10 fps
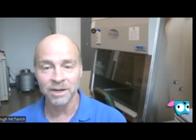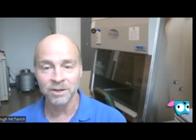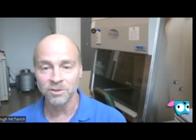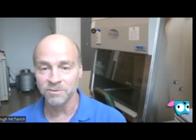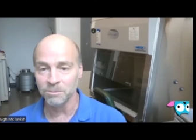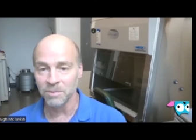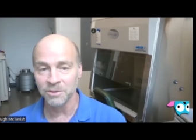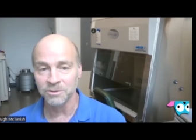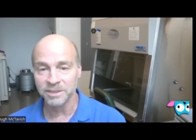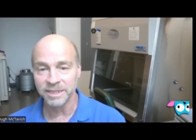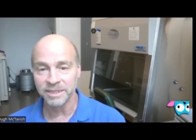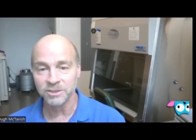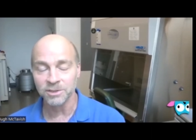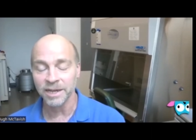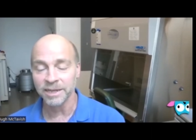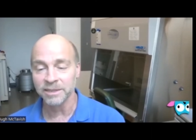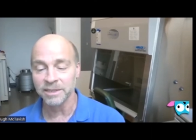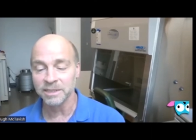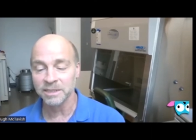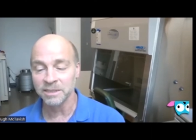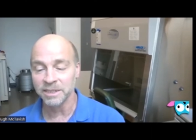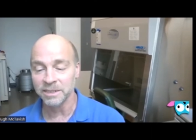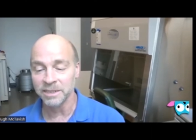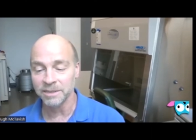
I don't know if other states are like this that,